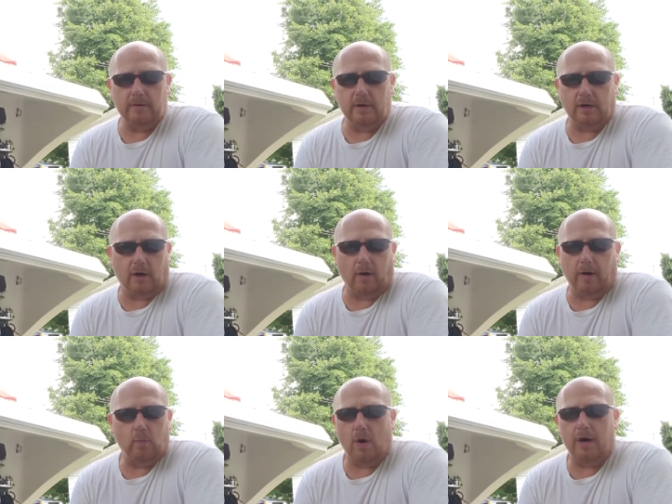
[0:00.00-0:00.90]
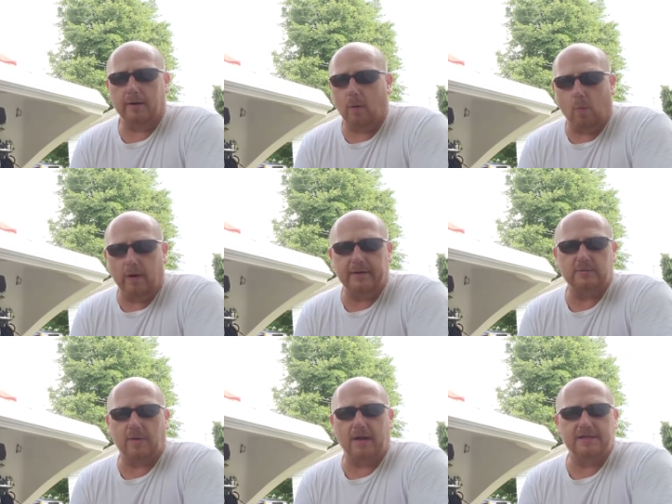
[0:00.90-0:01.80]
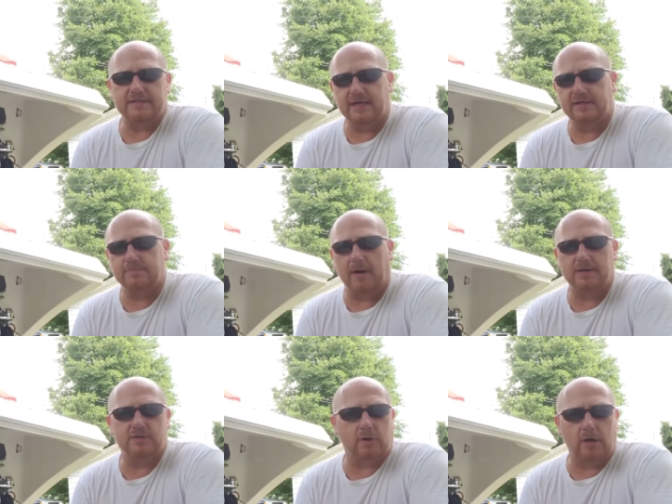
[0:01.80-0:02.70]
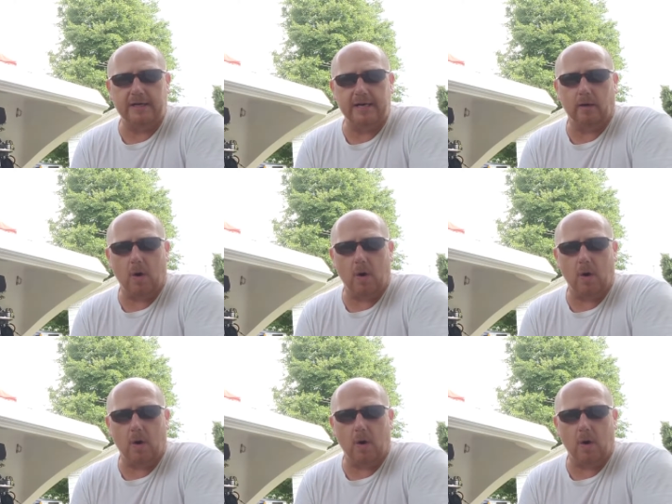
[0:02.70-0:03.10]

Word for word: a current one or one that's probably six months or a year